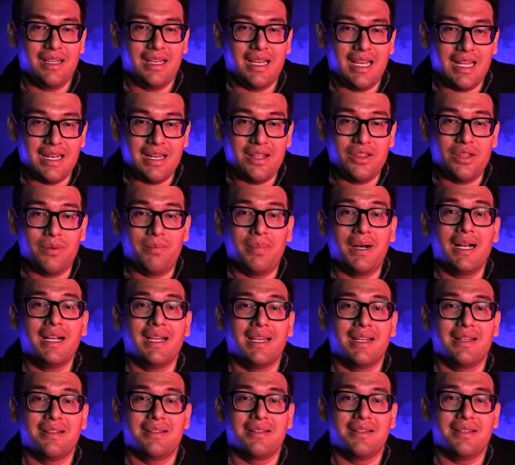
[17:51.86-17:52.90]
And in the
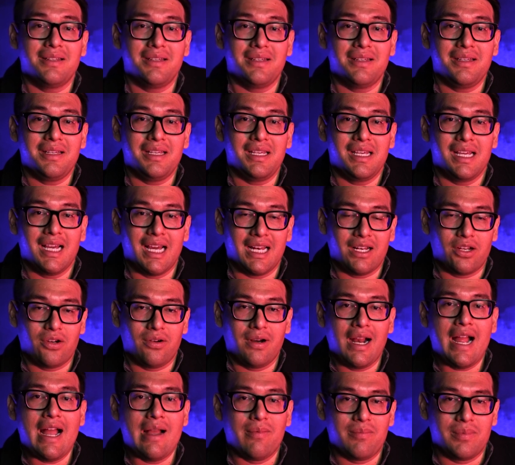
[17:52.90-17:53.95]
buckets, he had
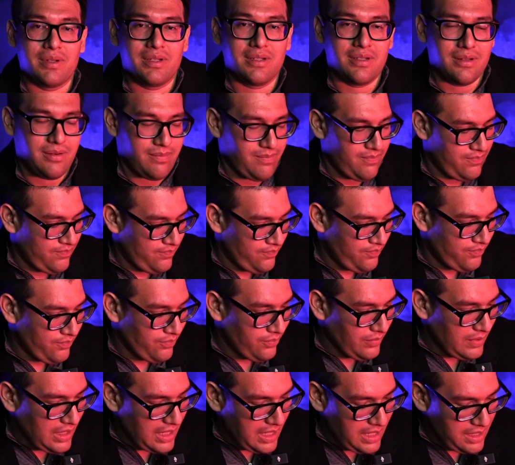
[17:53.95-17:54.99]
crabs.
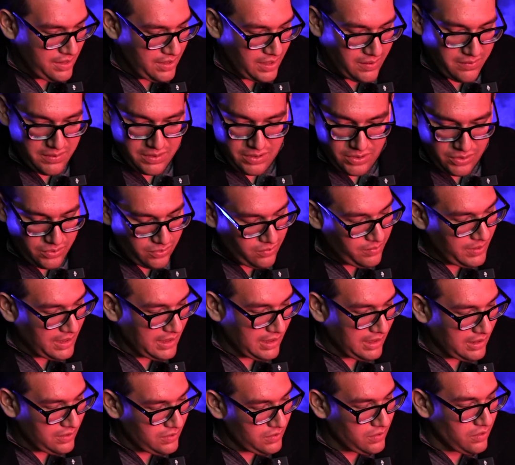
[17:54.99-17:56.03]
And there was two
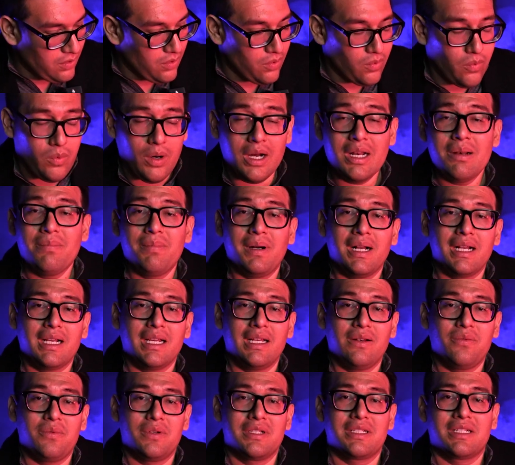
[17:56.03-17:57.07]
buckets. One
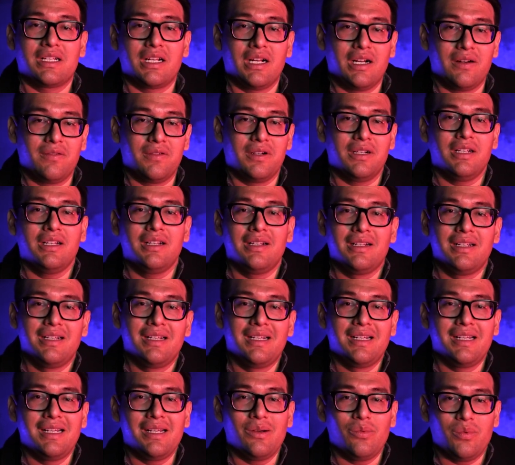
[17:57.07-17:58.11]
bucket was covered
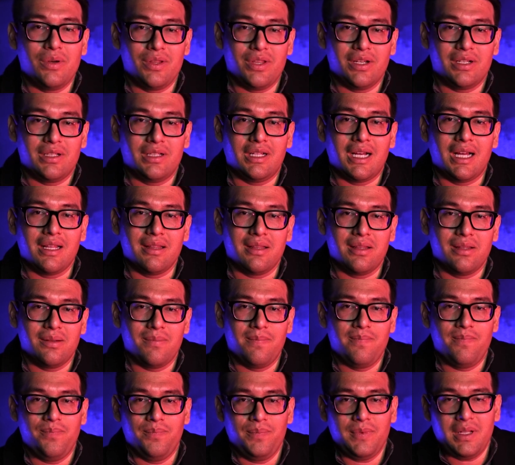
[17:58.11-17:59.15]
with a cloth,
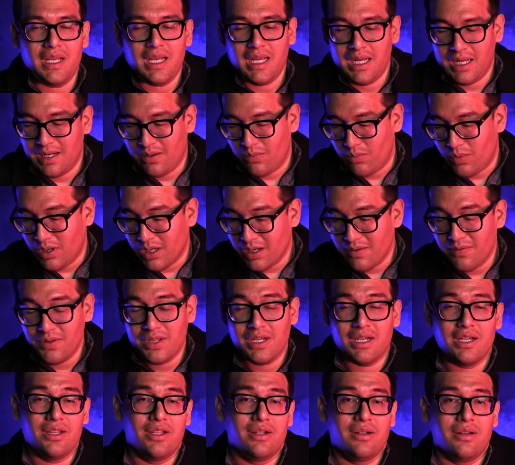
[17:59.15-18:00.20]
and
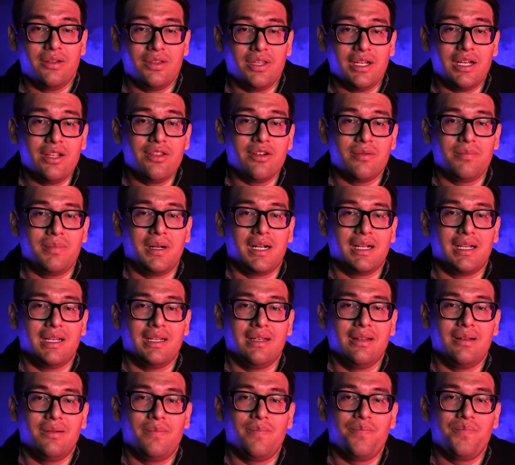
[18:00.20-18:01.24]
the other
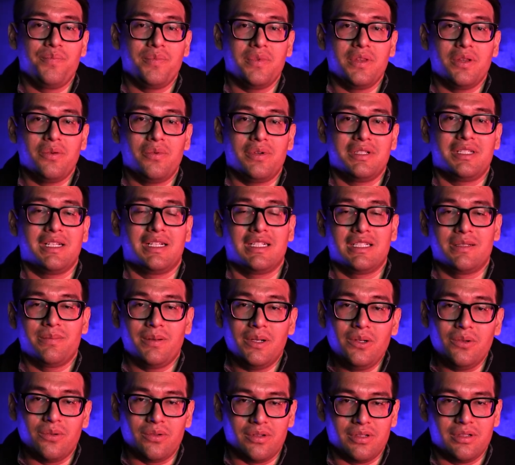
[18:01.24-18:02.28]
bucket was
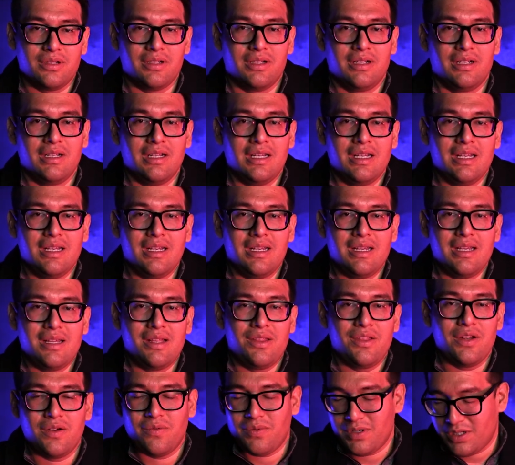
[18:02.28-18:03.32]
exposed.
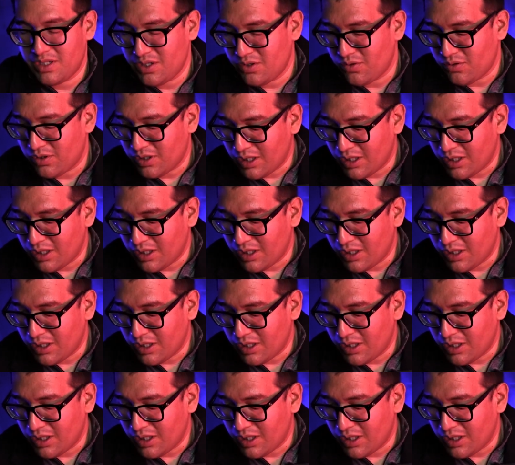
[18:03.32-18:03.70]
There was no